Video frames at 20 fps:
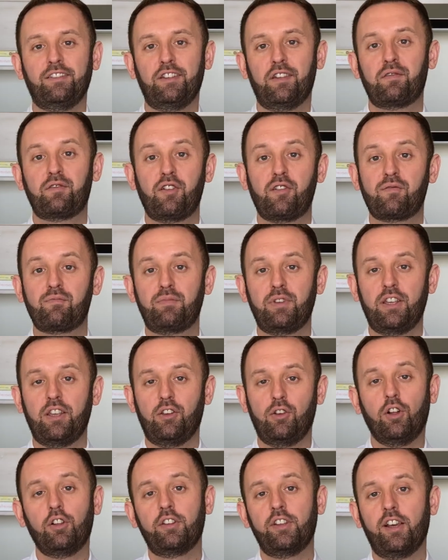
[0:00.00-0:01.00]
this recipe and
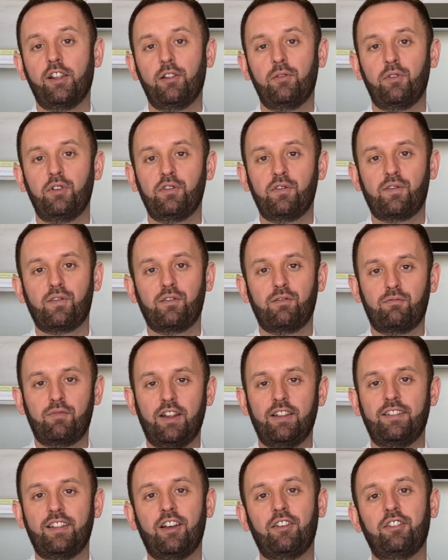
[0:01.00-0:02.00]
all the other ones
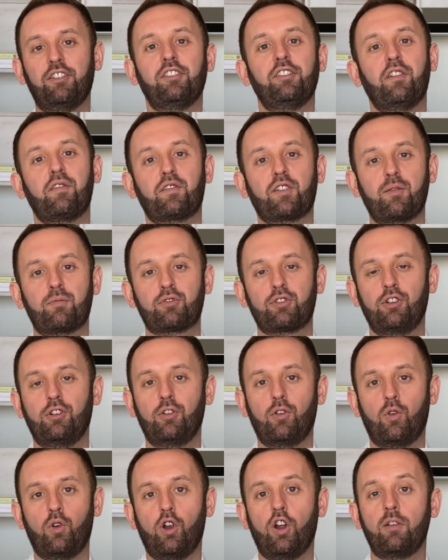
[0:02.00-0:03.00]
right down in the description
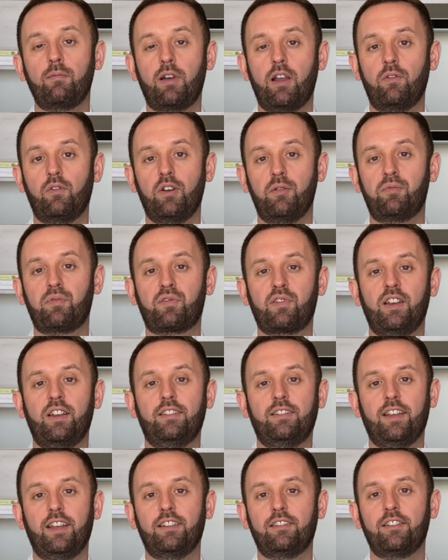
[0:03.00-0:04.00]
or on my
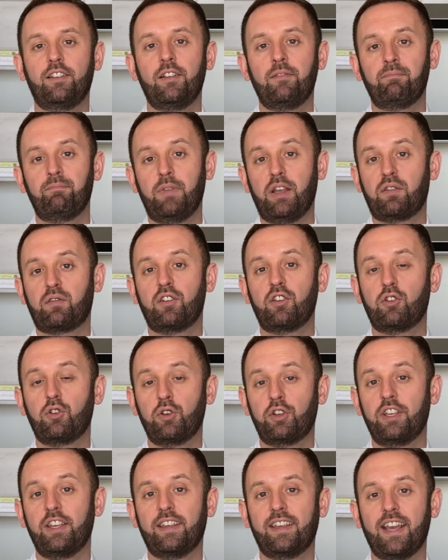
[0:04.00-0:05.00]
website at
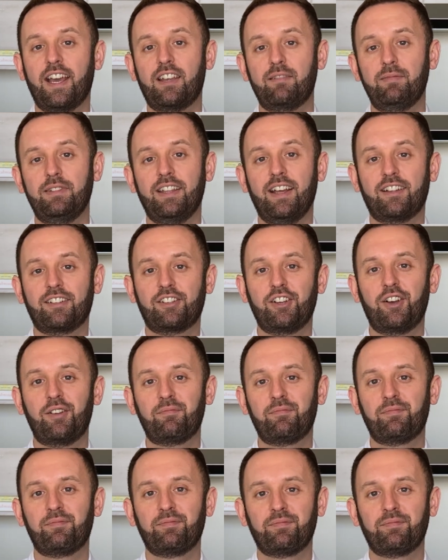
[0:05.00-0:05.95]
MexicanCookingAcademy.com.